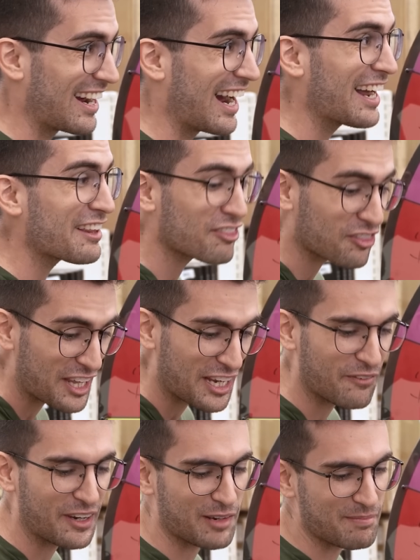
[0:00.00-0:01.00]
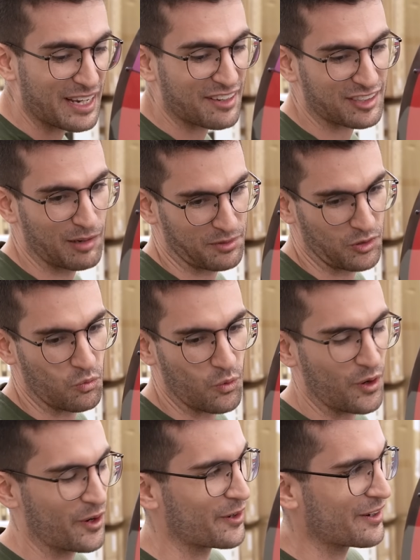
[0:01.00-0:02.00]
Okay. I think we can make something
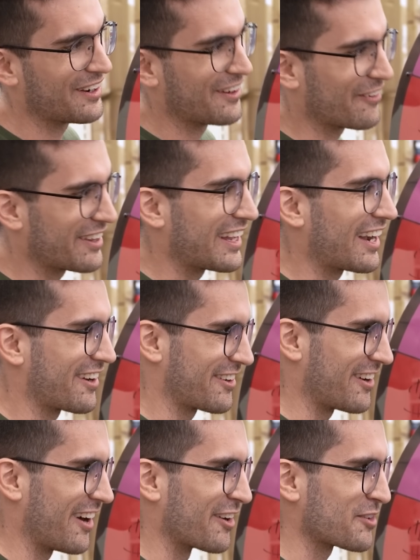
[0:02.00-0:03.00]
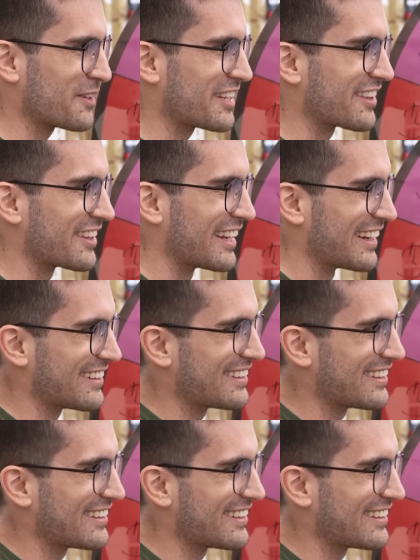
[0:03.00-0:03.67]
work with $800. What do you think?